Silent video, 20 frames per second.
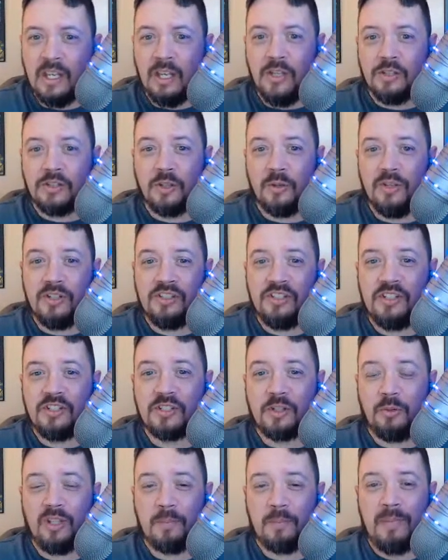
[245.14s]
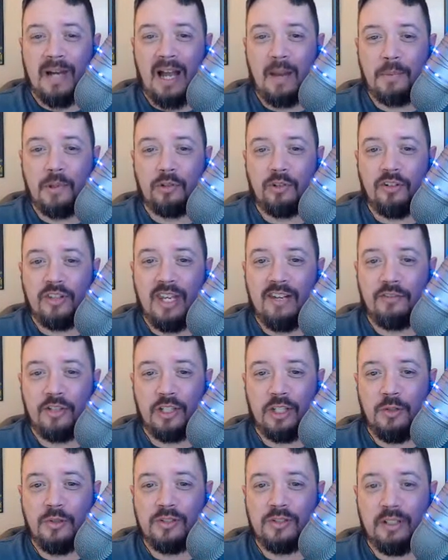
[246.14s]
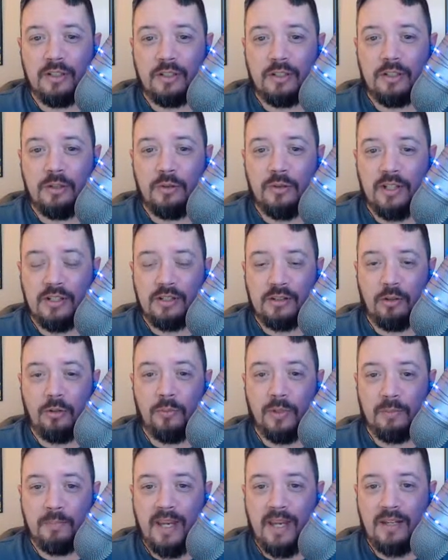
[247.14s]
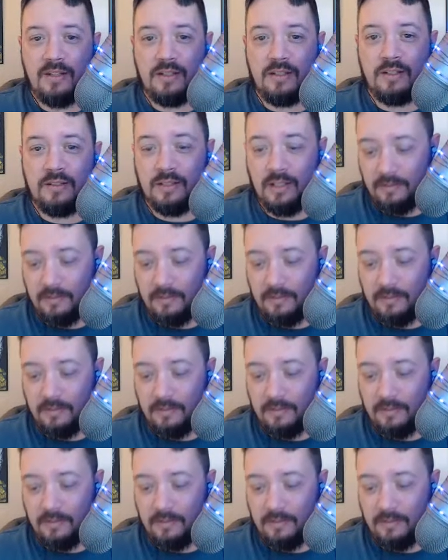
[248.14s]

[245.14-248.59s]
so this is a really popular thing for you, isn't it, to do these little book pages, isn't it?